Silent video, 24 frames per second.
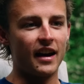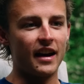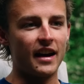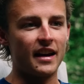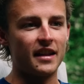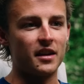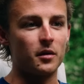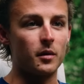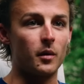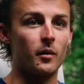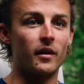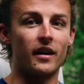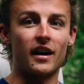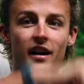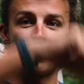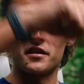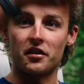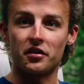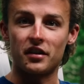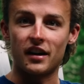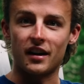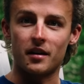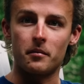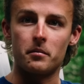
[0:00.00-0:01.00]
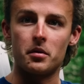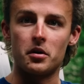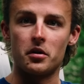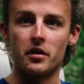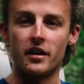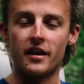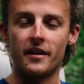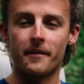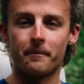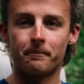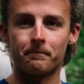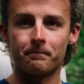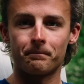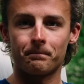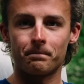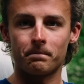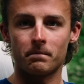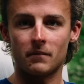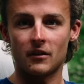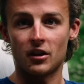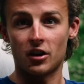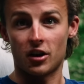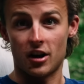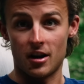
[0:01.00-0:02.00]
And then we went around the second buoy
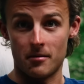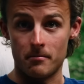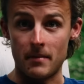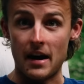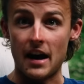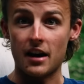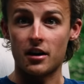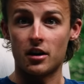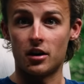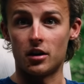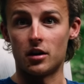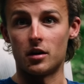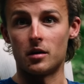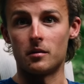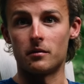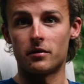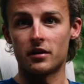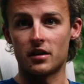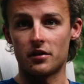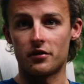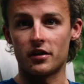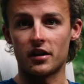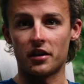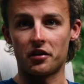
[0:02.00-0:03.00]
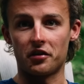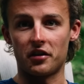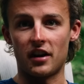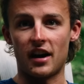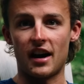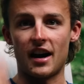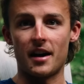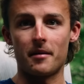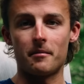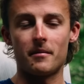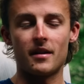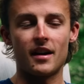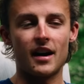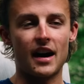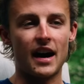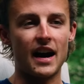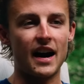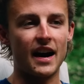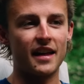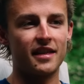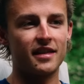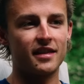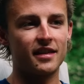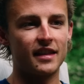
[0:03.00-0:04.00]
to come back home for the first time.
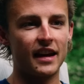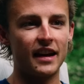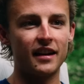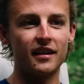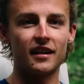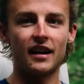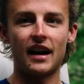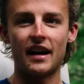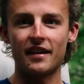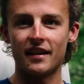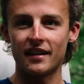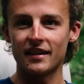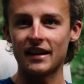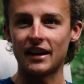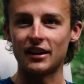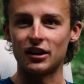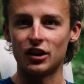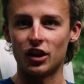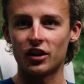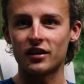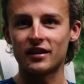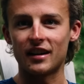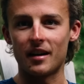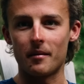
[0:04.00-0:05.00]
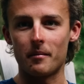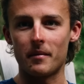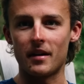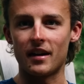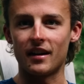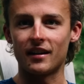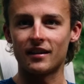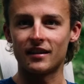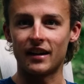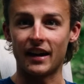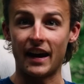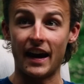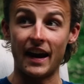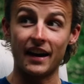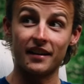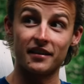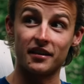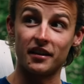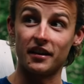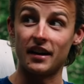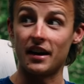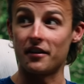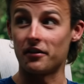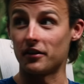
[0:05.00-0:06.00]
I think they looked at me. Like
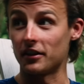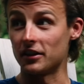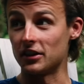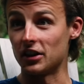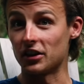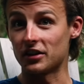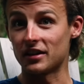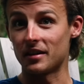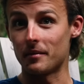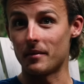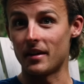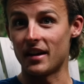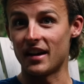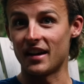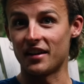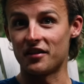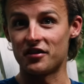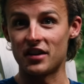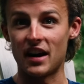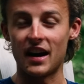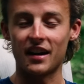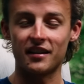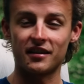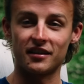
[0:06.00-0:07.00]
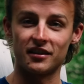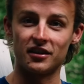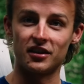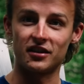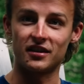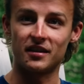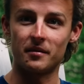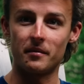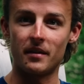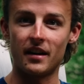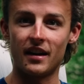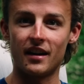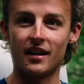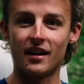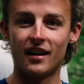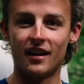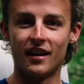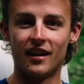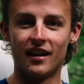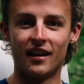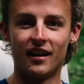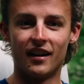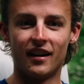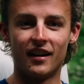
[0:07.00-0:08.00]
Hansen definitely looked at me. Jackson looked at me.
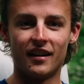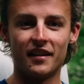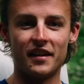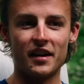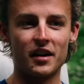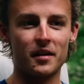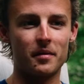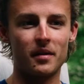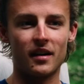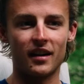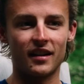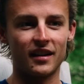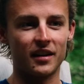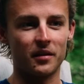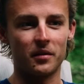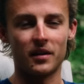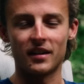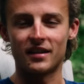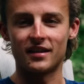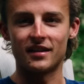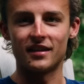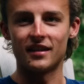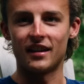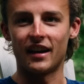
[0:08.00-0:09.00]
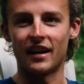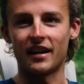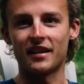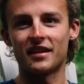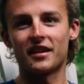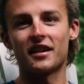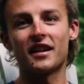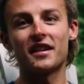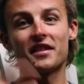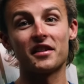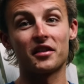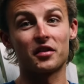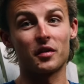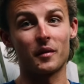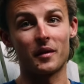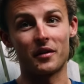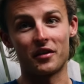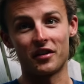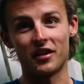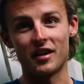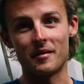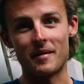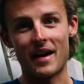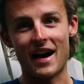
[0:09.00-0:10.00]
They were probably like, what? Like, they're either swimming
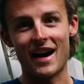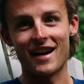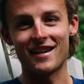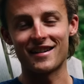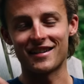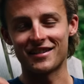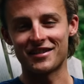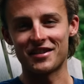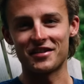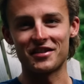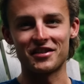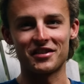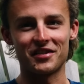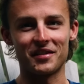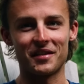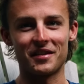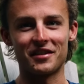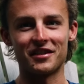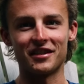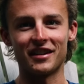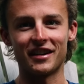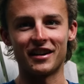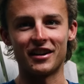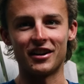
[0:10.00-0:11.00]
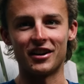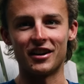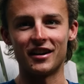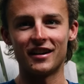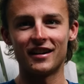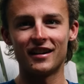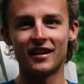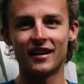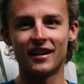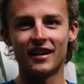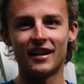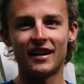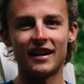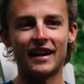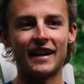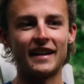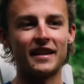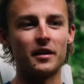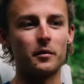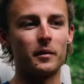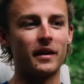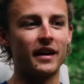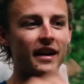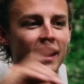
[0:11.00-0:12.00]
really bad or Trevor's swimming really good.
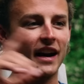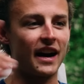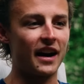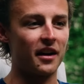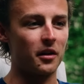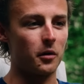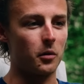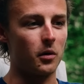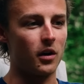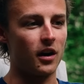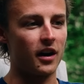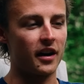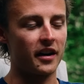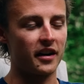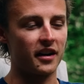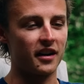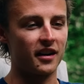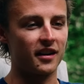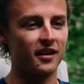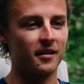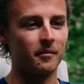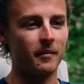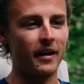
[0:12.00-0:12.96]
And then we get out of the water.